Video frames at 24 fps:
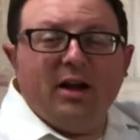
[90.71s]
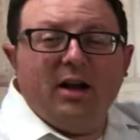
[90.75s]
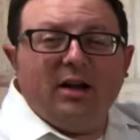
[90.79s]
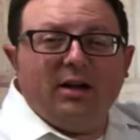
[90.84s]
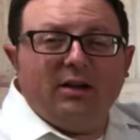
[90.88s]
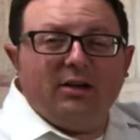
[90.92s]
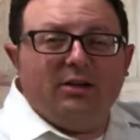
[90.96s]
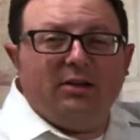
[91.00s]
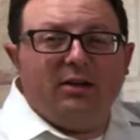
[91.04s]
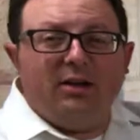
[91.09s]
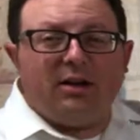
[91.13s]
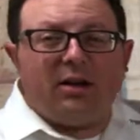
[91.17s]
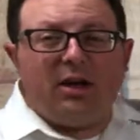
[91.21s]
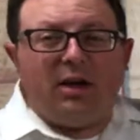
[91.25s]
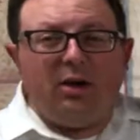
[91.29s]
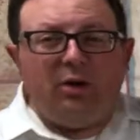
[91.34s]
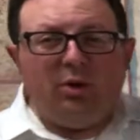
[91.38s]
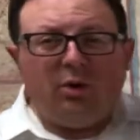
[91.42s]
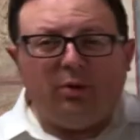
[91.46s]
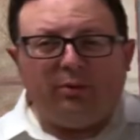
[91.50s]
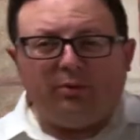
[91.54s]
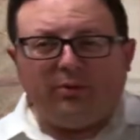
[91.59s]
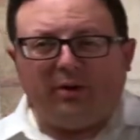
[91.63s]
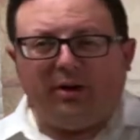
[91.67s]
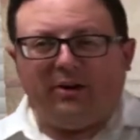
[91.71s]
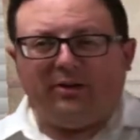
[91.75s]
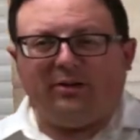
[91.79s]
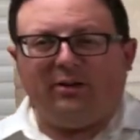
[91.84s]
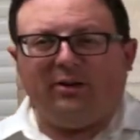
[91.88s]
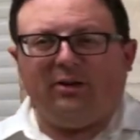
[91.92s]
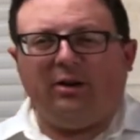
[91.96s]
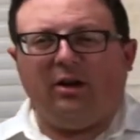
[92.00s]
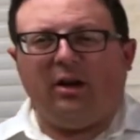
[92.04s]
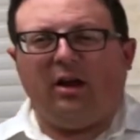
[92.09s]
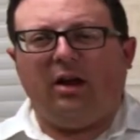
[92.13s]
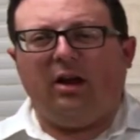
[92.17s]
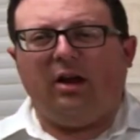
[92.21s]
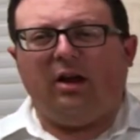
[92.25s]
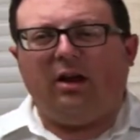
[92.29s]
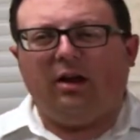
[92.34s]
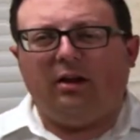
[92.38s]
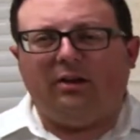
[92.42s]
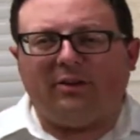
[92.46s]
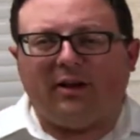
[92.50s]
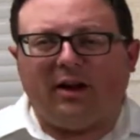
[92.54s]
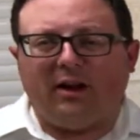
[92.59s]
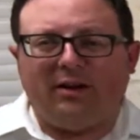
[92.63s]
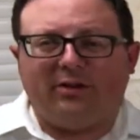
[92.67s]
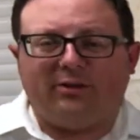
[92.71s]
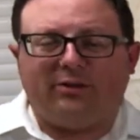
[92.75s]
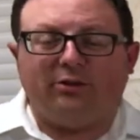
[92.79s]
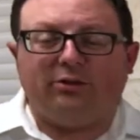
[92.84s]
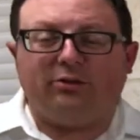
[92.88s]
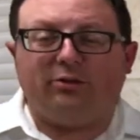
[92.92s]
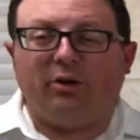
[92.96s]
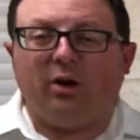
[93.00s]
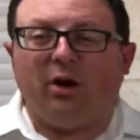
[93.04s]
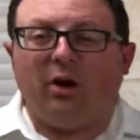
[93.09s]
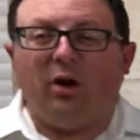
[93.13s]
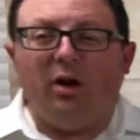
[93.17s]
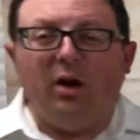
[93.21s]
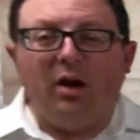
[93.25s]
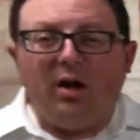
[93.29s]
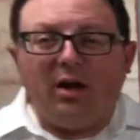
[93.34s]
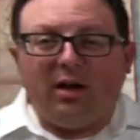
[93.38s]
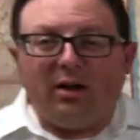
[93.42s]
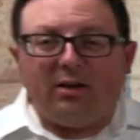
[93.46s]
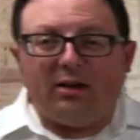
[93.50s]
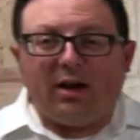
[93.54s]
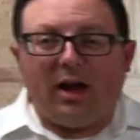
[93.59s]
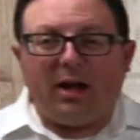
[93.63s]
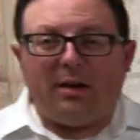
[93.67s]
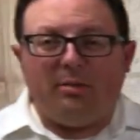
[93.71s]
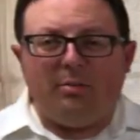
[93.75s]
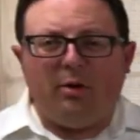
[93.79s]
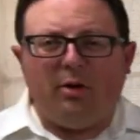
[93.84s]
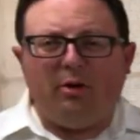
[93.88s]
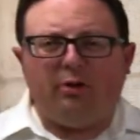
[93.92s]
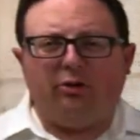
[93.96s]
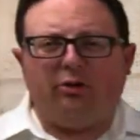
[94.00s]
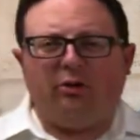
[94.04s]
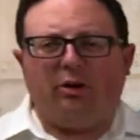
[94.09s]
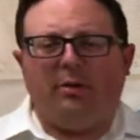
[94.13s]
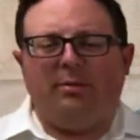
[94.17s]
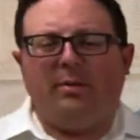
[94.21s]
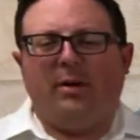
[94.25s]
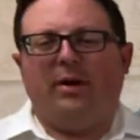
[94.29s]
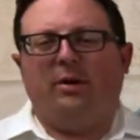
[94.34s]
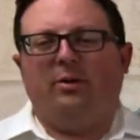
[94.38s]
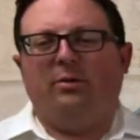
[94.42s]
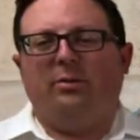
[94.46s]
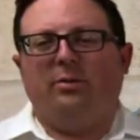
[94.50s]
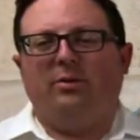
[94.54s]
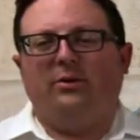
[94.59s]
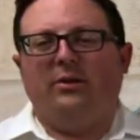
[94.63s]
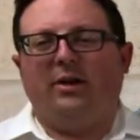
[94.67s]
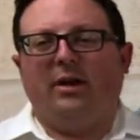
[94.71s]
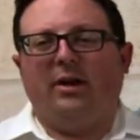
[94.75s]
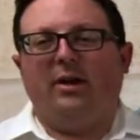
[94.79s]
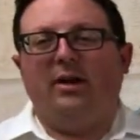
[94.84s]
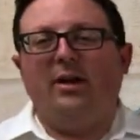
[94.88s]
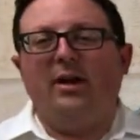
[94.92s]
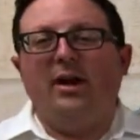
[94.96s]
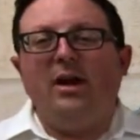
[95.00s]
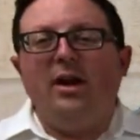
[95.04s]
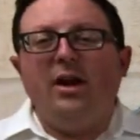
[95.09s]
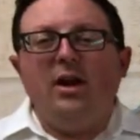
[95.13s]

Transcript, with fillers: looking over into, uh, into Eretz Yisrael, like Moshe Rabbeinu did,